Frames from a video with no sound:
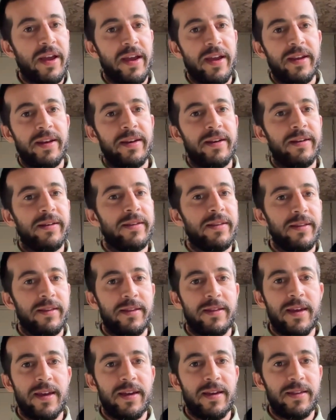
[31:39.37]
and
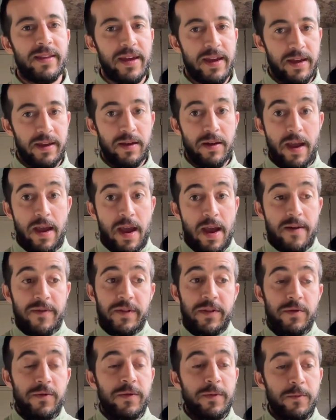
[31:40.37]
they have
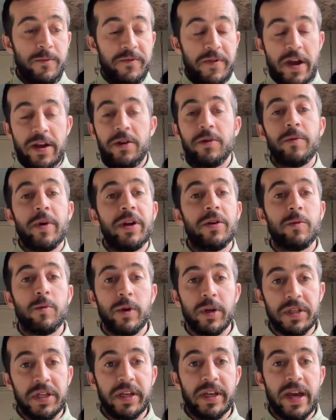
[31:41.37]
to find a way to
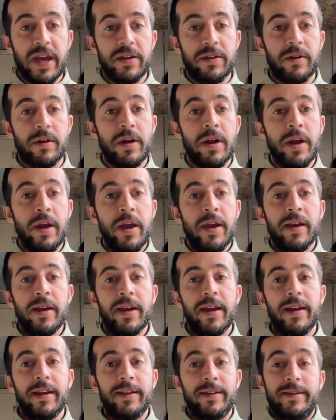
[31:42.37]
work together.
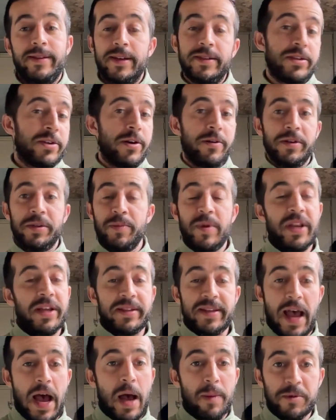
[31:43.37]
It doesn't always mean it's
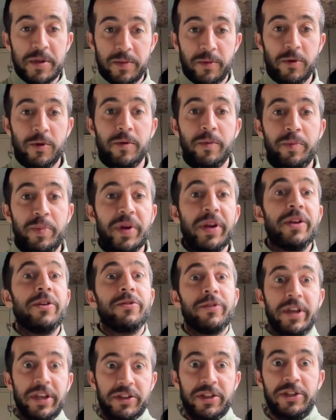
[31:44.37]
optimal, but it'll
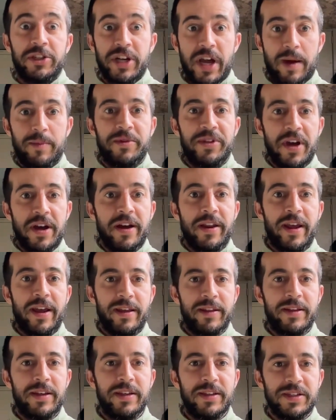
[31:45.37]
get the job done at
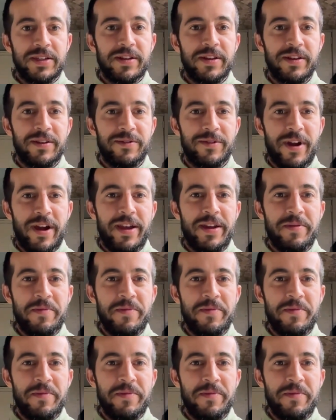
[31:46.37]
least, right?